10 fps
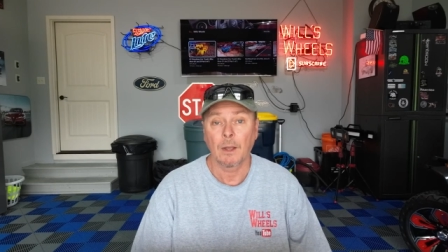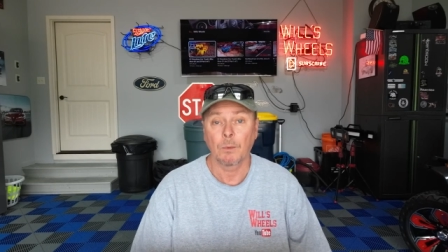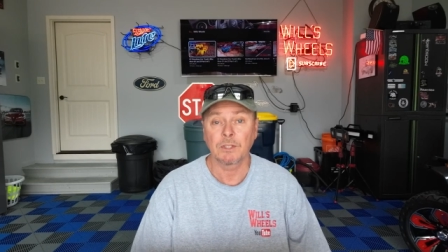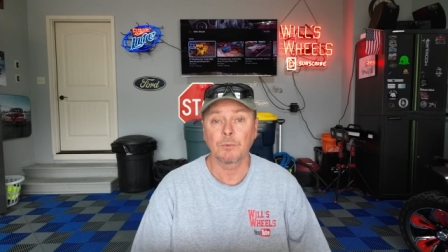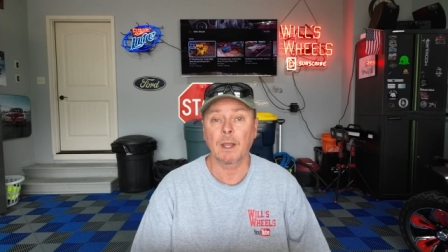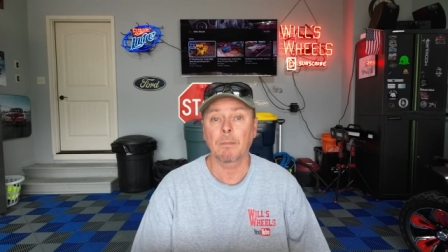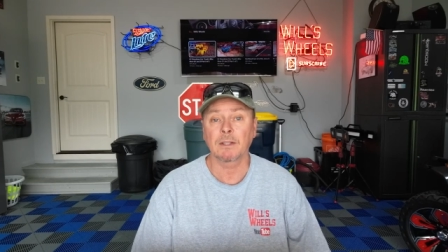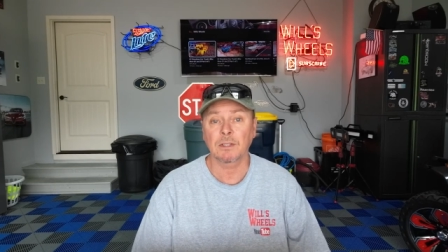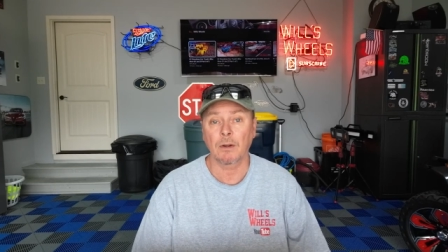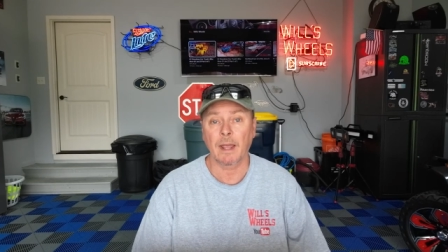which is ran by
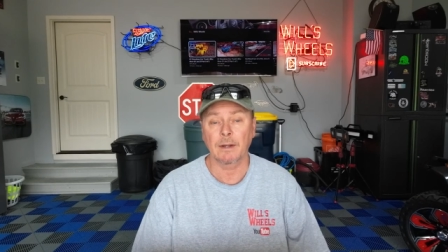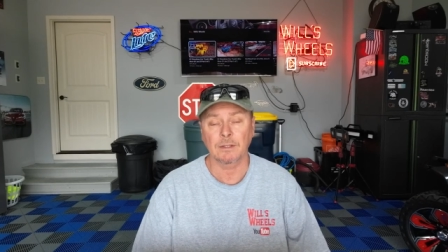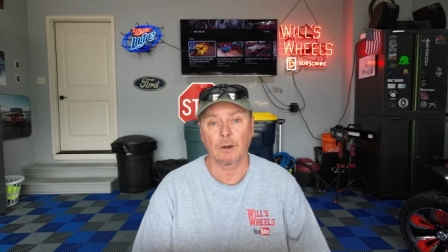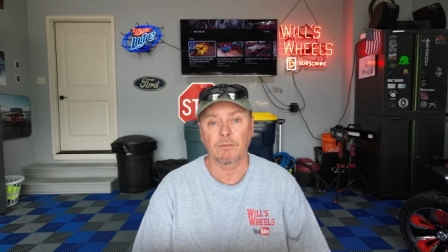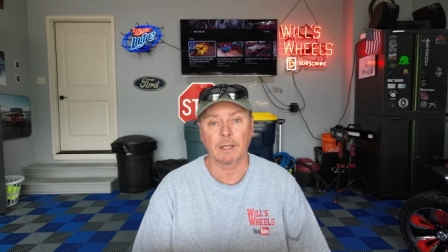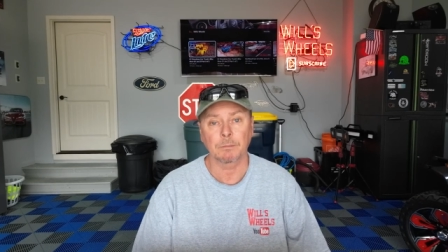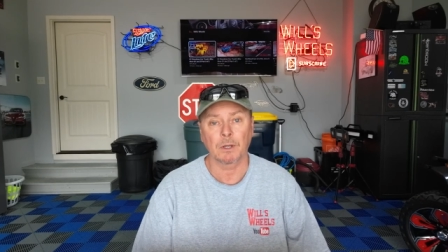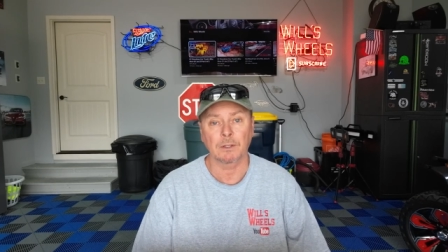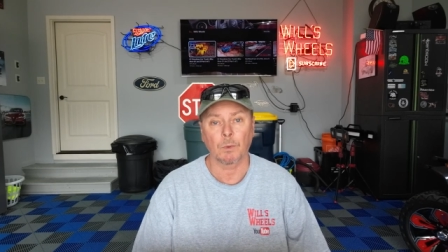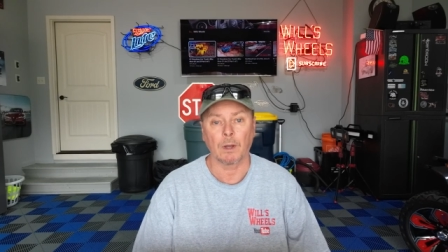Sean Anderson on
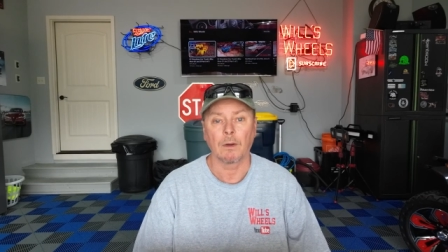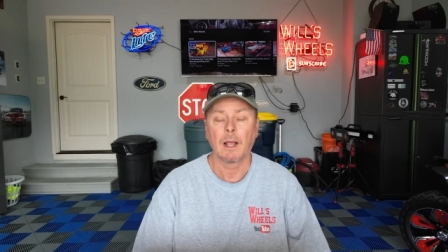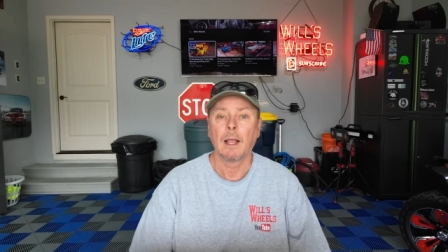Facebook as well.